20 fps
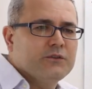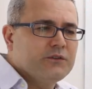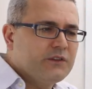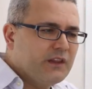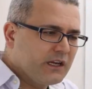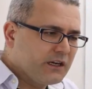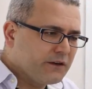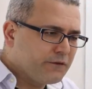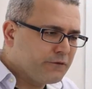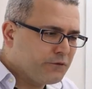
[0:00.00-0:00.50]
to
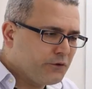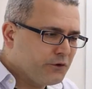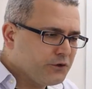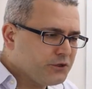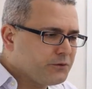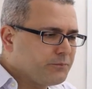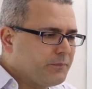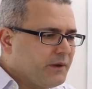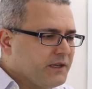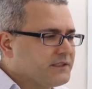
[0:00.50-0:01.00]
their
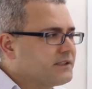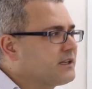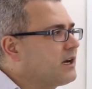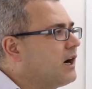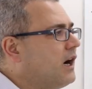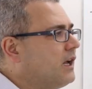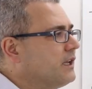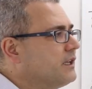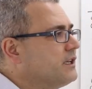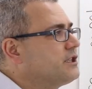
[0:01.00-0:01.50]
first best
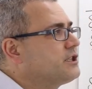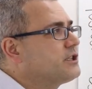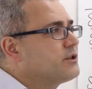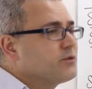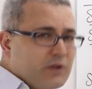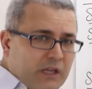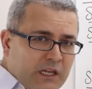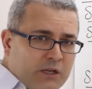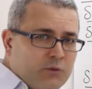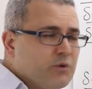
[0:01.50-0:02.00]

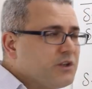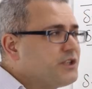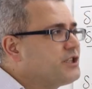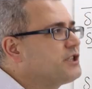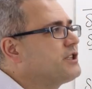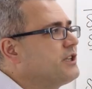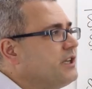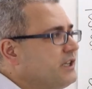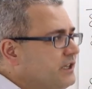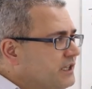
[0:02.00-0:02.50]
college, in
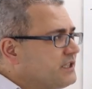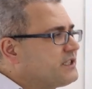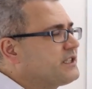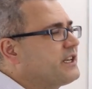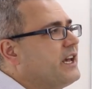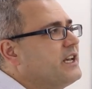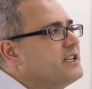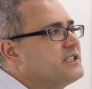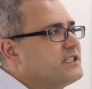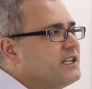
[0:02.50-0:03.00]
which in this
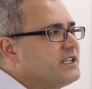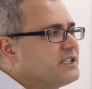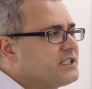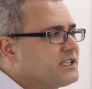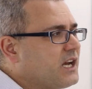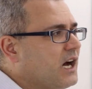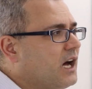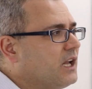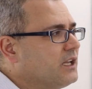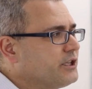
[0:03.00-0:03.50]
case it
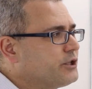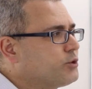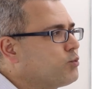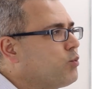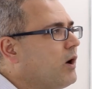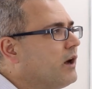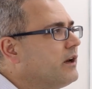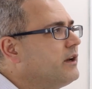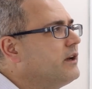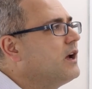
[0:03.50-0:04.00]
is College
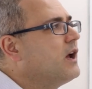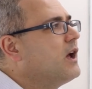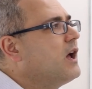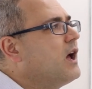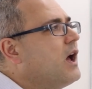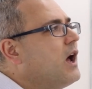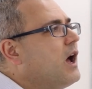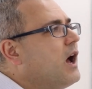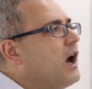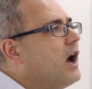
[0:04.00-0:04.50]
1.
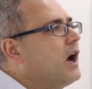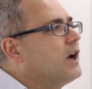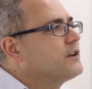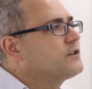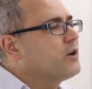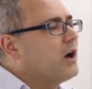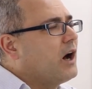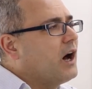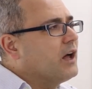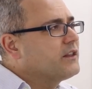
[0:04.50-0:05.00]
Uh,
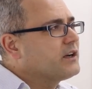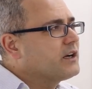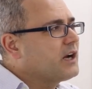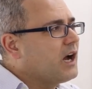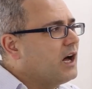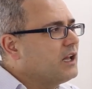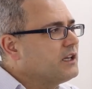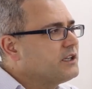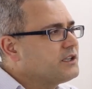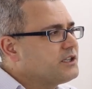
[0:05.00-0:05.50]
so other
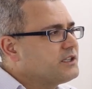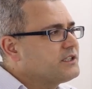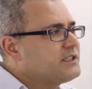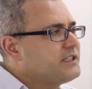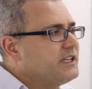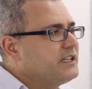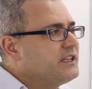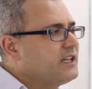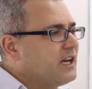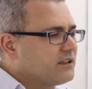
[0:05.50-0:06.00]
colleges
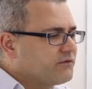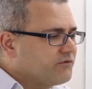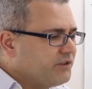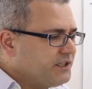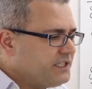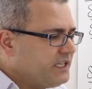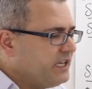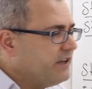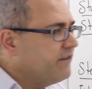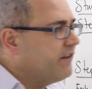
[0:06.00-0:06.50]
did not
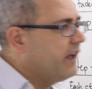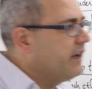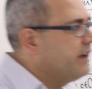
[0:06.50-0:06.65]
receive